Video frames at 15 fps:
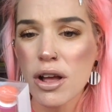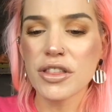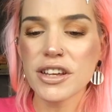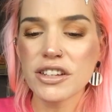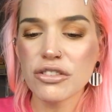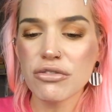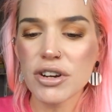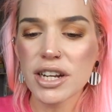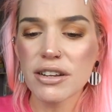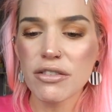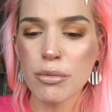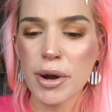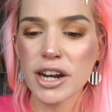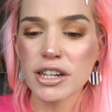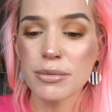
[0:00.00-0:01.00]
But this really
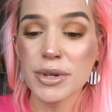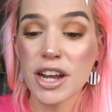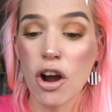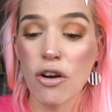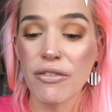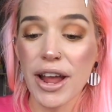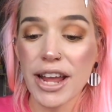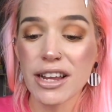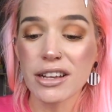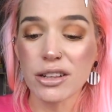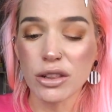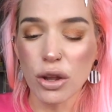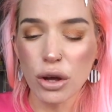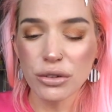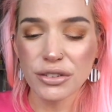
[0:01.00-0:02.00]
reminded me of a
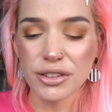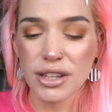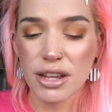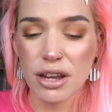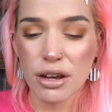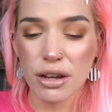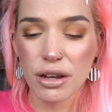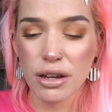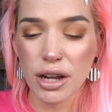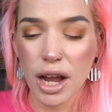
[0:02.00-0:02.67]
glossier